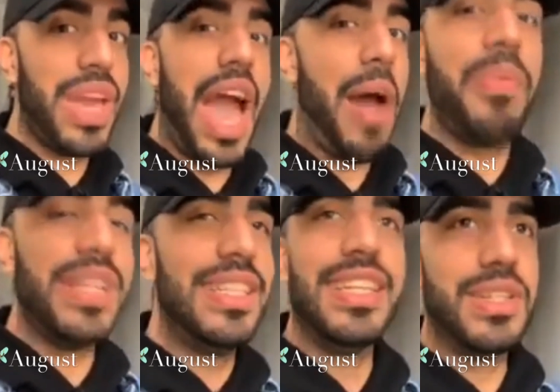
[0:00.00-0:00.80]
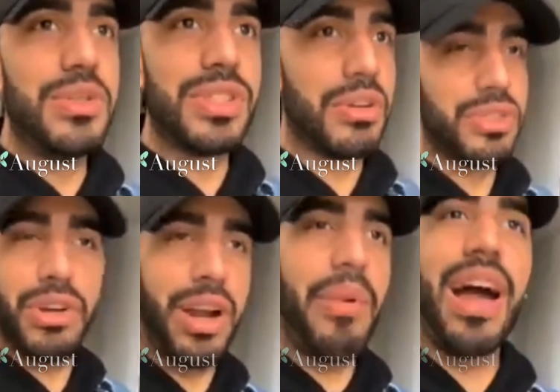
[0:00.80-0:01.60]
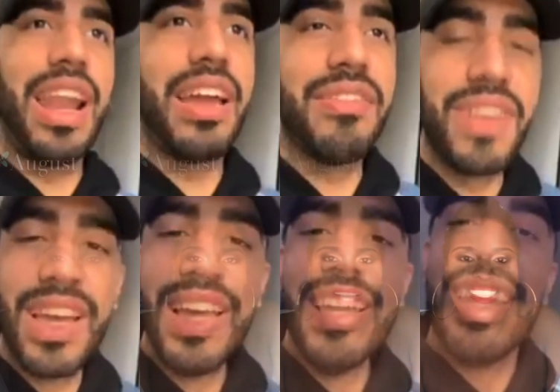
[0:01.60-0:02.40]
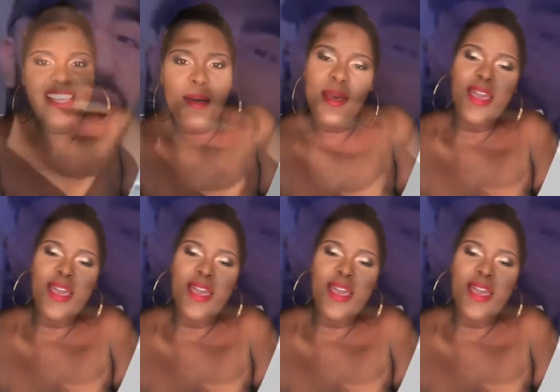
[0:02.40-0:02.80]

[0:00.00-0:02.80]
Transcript: happy to do so. She don't care about her life. What's Love up, you.